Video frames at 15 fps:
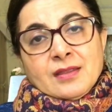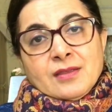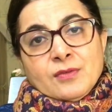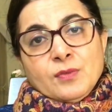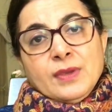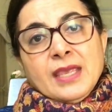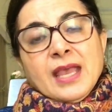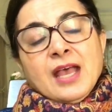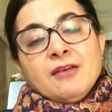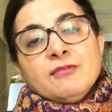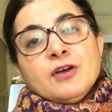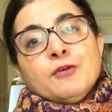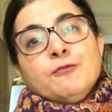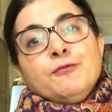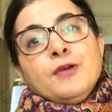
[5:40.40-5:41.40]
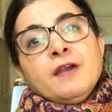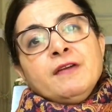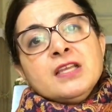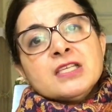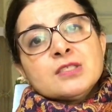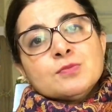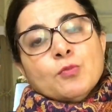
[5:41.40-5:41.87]
We have a very
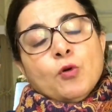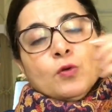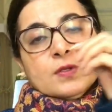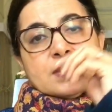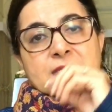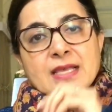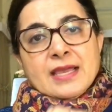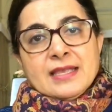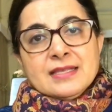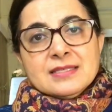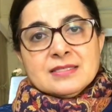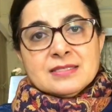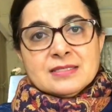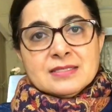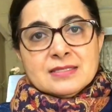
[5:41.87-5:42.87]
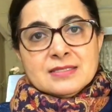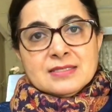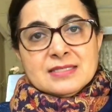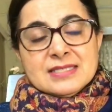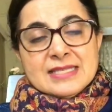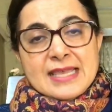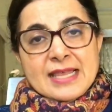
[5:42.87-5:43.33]
small size
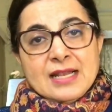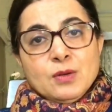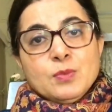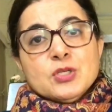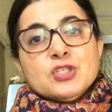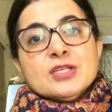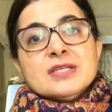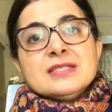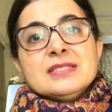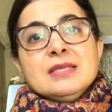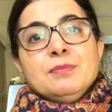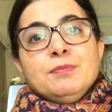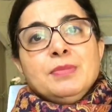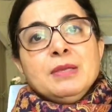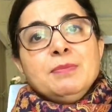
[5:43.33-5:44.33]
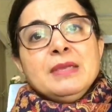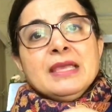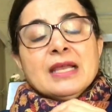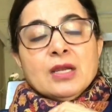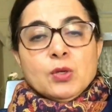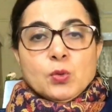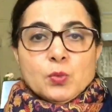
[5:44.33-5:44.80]
cell which is the
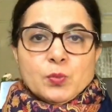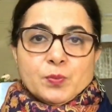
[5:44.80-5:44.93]
PPLO